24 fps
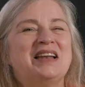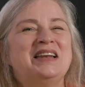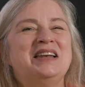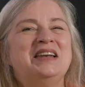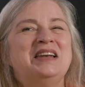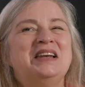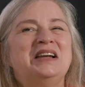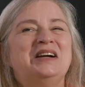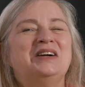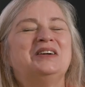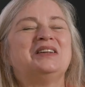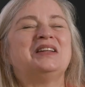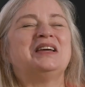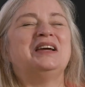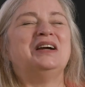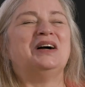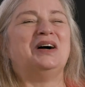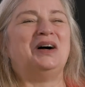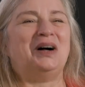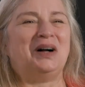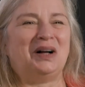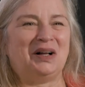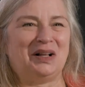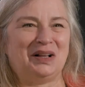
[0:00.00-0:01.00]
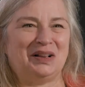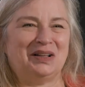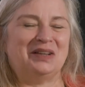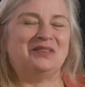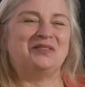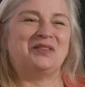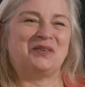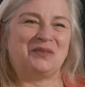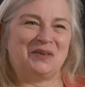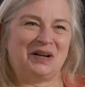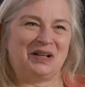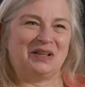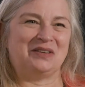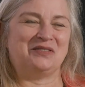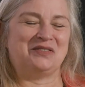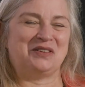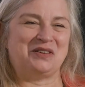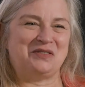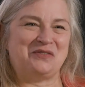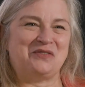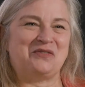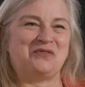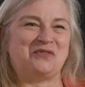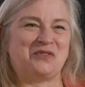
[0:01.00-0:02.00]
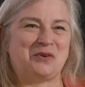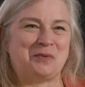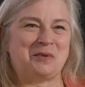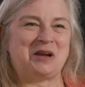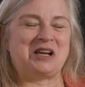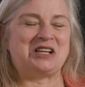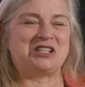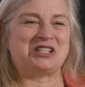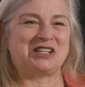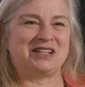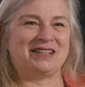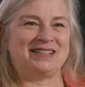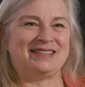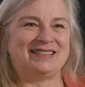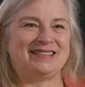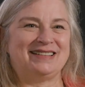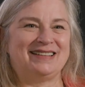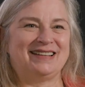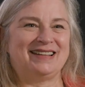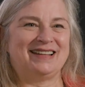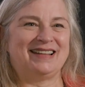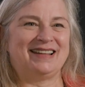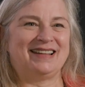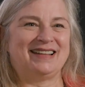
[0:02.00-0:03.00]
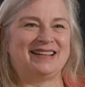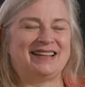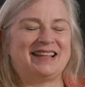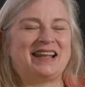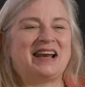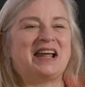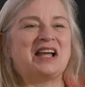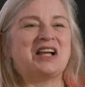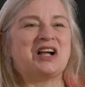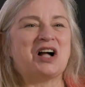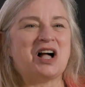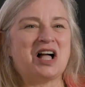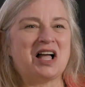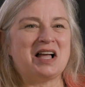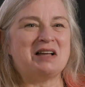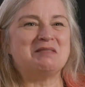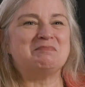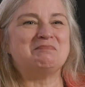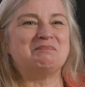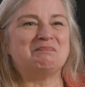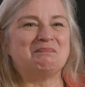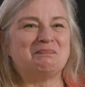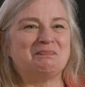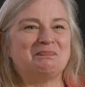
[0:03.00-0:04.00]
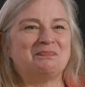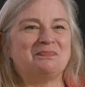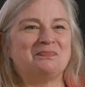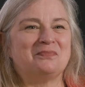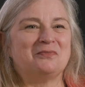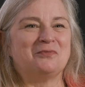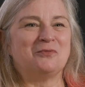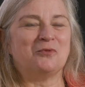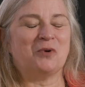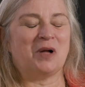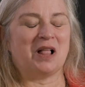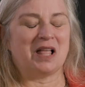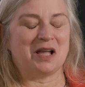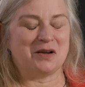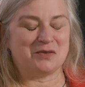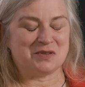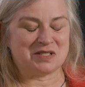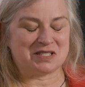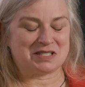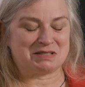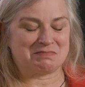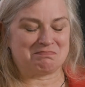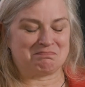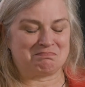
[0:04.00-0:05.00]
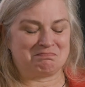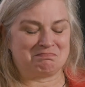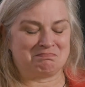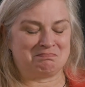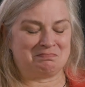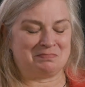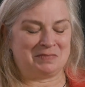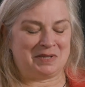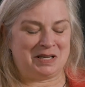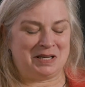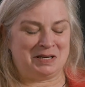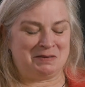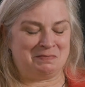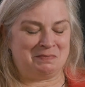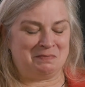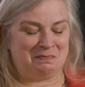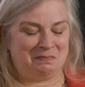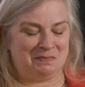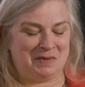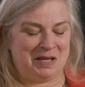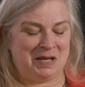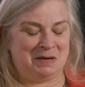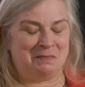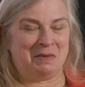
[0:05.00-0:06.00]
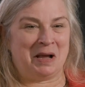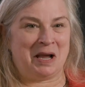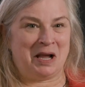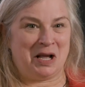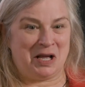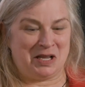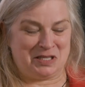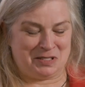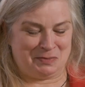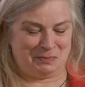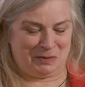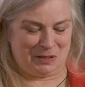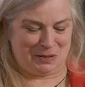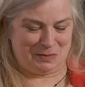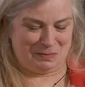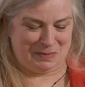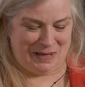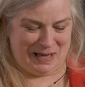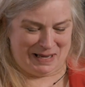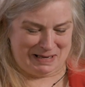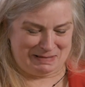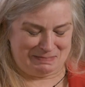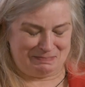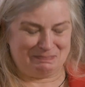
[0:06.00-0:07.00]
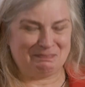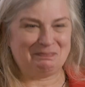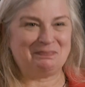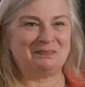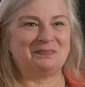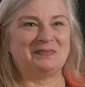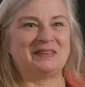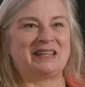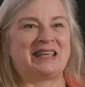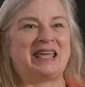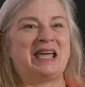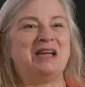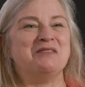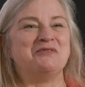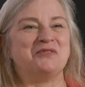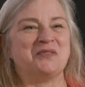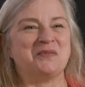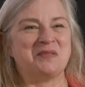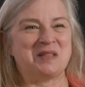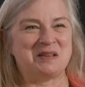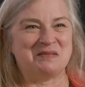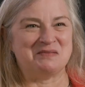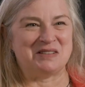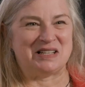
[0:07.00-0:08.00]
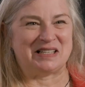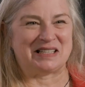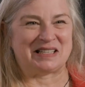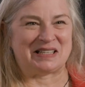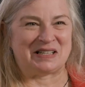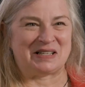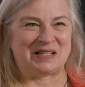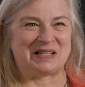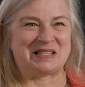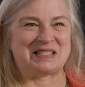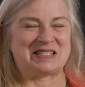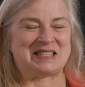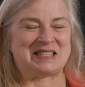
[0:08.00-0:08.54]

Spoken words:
Nearly all of the relevant information that I got while I was in my hospital bed came from the American Heart